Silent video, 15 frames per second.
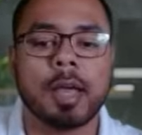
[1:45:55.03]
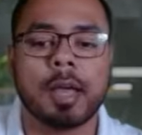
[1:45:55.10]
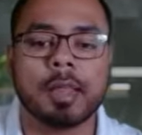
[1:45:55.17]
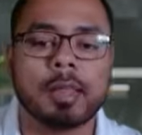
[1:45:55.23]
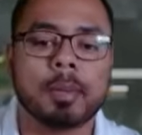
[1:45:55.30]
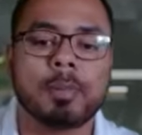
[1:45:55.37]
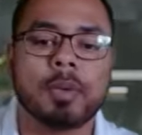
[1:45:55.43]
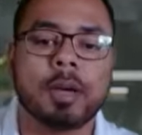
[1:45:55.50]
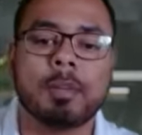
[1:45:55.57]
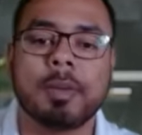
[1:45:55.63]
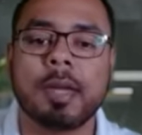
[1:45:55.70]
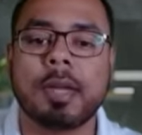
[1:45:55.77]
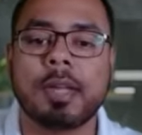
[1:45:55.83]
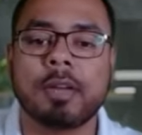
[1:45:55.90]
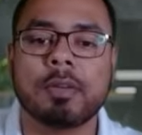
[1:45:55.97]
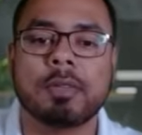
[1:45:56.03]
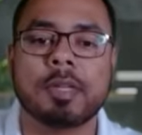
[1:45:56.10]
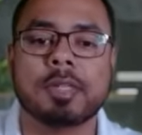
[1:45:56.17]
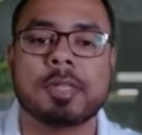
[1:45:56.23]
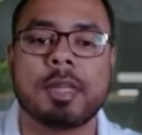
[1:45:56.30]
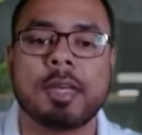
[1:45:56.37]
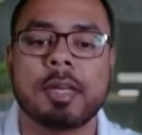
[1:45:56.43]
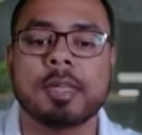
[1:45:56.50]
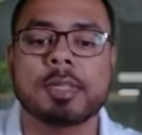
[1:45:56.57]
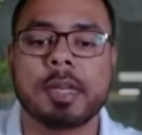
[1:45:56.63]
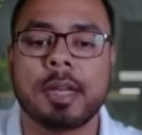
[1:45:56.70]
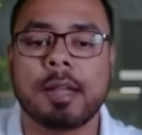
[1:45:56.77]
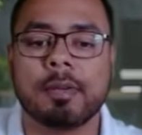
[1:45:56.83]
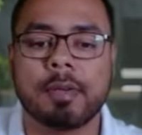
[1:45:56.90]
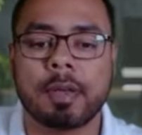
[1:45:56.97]
And the probability of this thing is
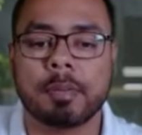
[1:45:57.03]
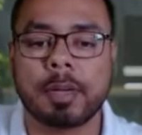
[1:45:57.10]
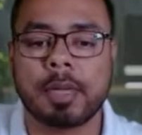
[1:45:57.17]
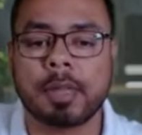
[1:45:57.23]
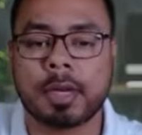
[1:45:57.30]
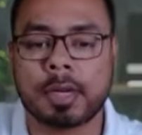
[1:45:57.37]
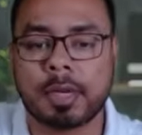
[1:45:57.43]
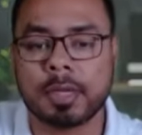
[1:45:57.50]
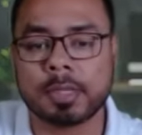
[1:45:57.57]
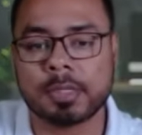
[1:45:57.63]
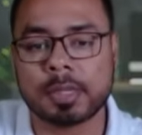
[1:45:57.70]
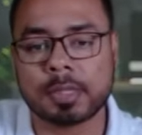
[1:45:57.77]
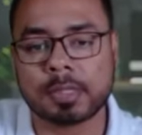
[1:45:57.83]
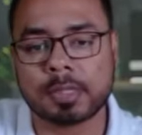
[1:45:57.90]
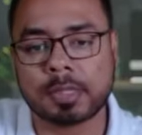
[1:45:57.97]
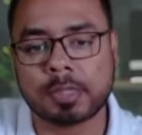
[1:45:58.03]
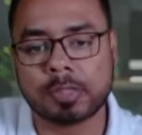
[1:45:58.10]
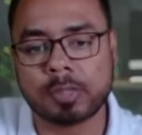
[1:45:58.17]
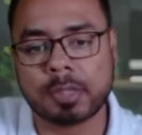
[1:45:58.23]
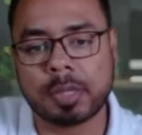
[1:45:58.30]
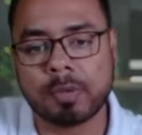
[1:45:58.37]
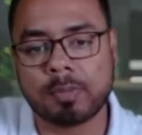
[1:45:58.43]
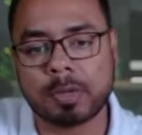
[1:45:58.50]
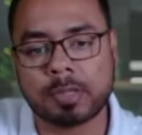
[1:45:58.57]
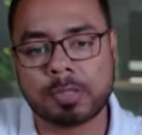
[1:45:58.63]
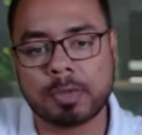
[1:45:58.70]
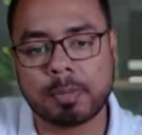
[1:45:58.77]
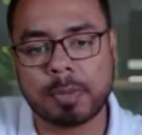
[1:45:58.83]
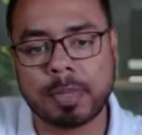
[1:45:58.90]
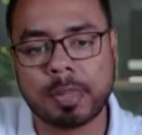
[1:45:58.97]
11 by 36. So then what
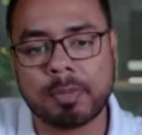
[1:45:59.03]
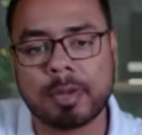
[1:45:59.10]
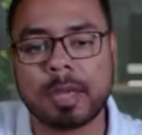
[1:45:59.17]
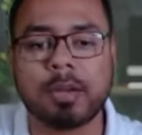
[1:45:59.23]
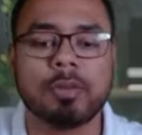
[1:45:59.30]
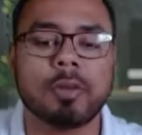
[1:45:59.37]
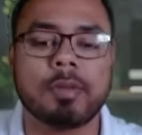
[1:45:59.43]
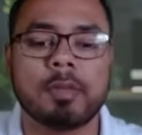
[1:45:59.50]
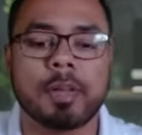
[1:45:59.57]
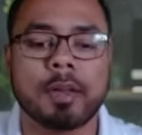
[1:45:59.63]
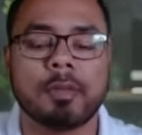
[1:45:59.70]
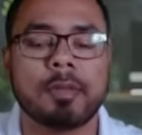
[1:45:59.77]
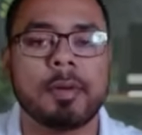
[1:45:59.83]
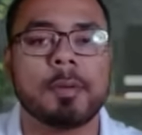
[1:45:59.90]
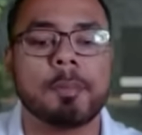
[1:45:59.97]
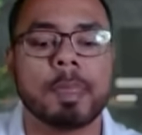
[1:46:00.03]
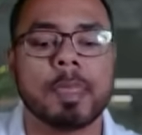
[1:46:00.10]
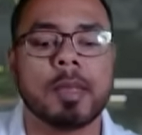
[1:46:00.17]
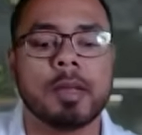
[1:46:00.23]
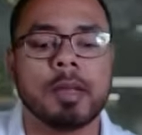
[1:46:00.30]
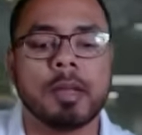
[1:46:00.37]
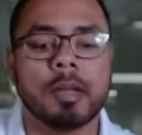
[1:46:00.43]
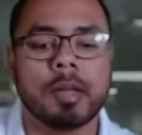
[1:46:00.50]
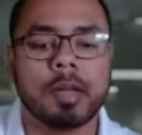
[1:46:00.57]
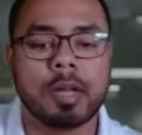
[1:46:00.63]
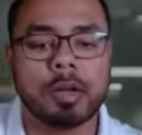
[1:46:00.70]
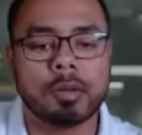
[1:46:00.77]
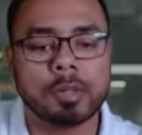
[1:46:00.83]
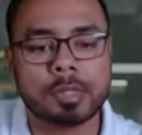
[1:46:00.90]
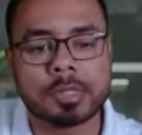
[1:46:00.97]
should be the value of alpha?
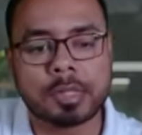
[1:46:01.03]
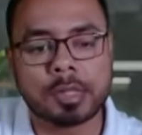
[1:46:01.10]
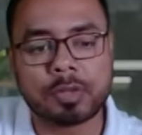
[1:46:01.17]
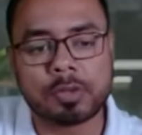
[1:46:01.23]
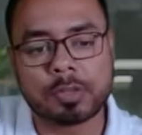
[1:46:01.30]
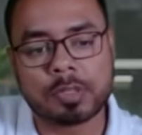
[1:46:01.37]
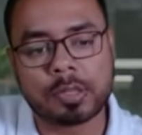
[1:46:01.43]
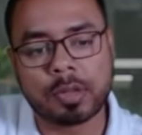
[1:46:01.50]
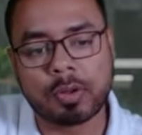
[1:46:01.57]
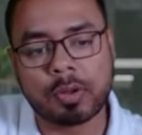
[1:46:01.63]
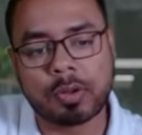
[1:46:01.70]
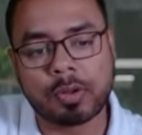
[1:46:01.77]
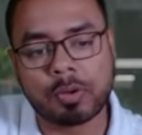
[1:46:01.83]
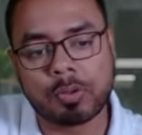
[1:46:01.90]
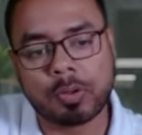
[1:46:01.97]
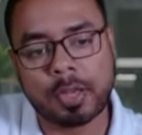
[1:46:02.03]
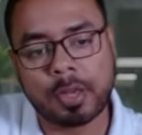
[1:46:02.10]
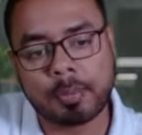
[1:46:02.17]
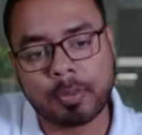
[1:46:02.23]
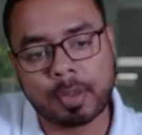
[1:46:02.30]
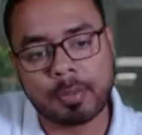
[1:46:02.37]
Now this is a question on 2D